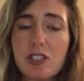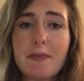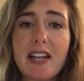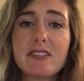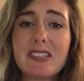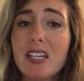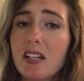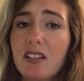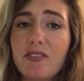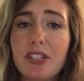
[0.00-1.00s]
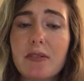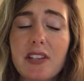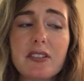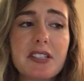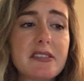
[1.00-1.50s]
You might see it in a few
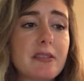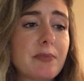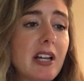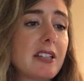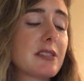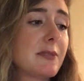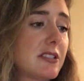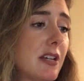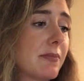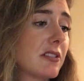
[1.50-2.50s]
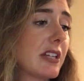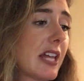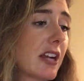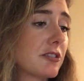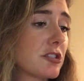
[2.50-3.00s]
other disciplines, but typically
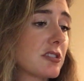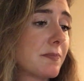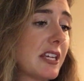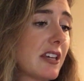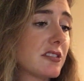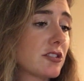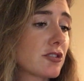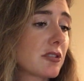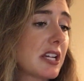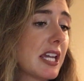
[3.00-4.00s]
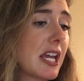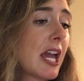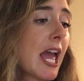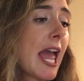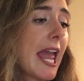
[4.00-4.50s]
that'll just be history.
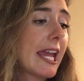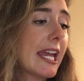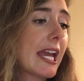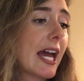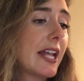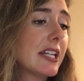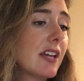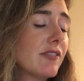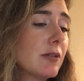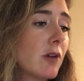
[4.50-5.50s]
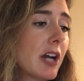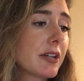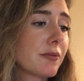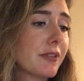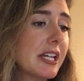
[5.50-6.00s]
And if you want
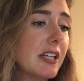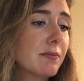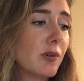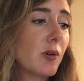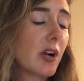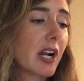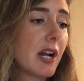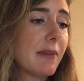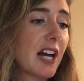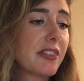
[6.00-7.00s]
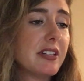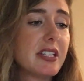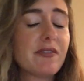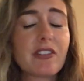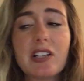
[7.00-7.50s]
to read more about the
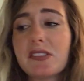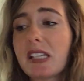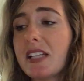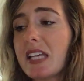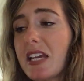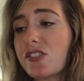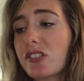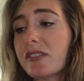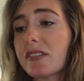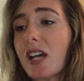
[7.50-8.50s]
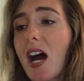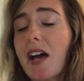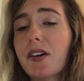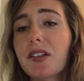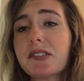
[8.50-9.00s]
different citation
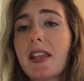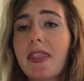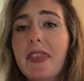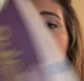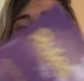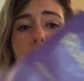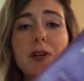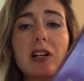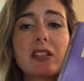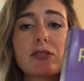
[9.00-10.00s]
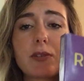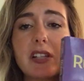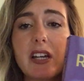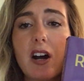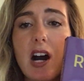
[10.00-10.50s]
styles, this book is
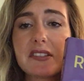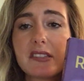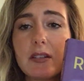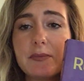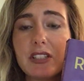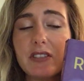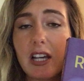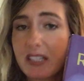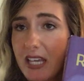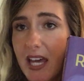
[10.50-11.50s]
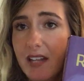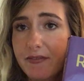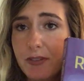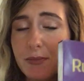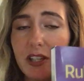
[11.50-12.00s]
really awesome to,
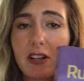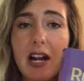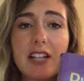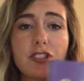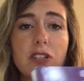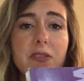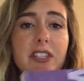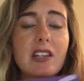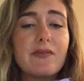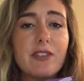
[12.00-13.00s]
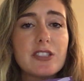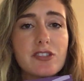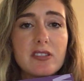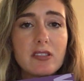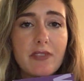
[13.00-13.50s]
again, familiarize you with the
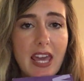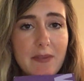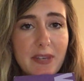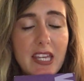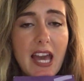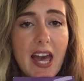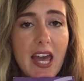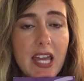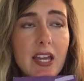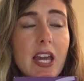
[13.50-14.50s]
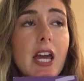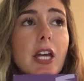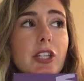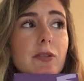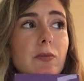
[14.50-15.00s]
conventions of APA.
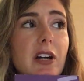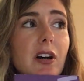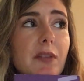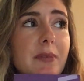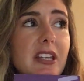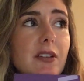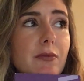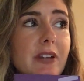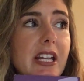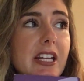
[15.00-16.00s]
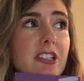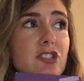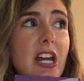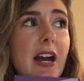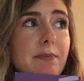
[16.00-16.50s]
You will be reading a
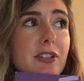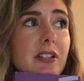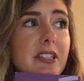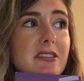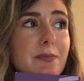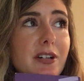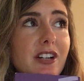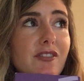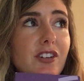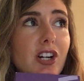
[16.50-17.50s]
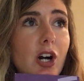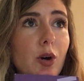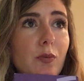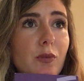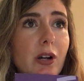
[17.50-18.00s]
chapter in this book for
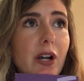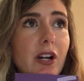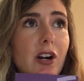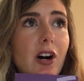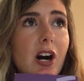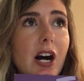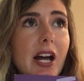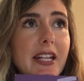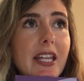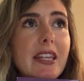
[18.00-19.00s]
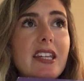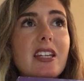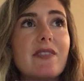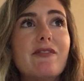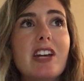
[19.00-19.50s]
homework on the
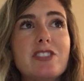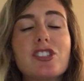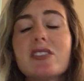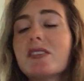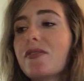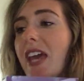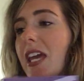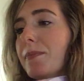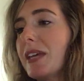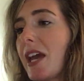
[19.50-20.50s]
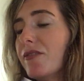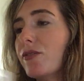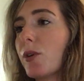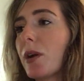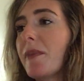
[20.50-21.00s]
conventions of APA
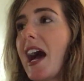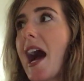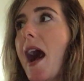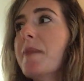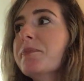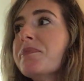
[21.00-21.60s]
format.